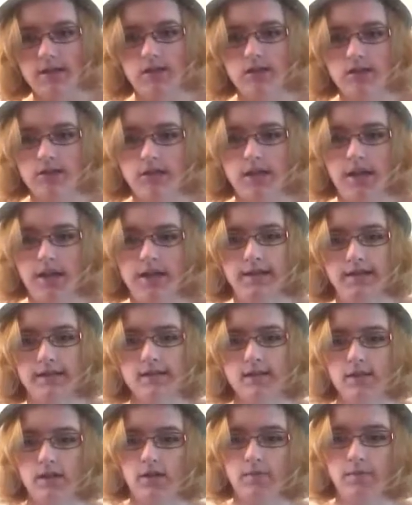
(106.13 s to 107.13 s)
it just
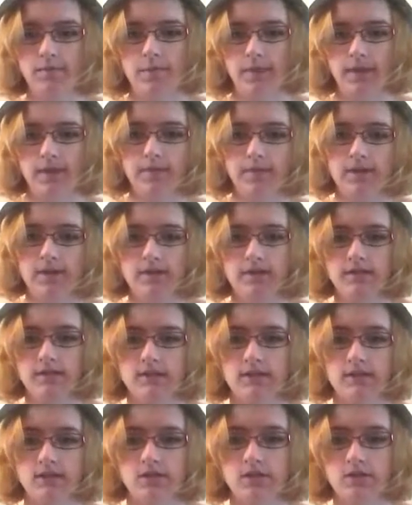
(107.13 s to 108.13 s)
has our payment
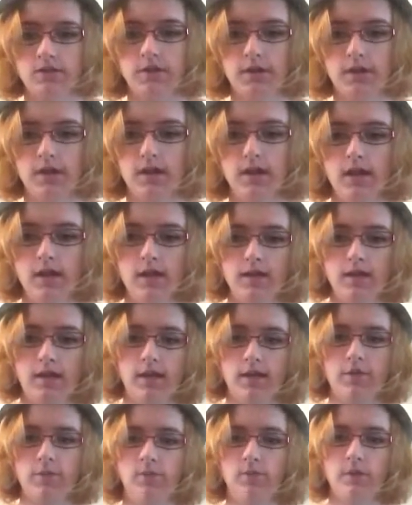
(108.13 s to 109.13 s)
history,
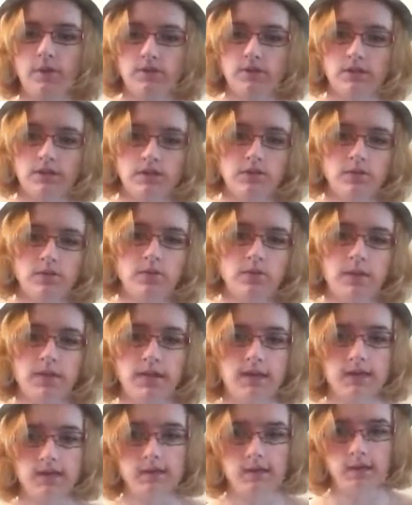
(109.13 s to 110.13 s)
like what's due
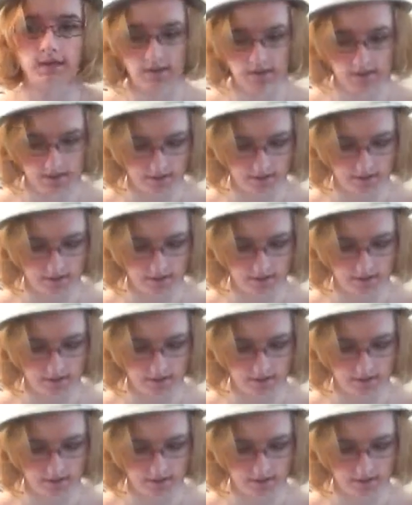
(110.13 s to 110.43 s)
when.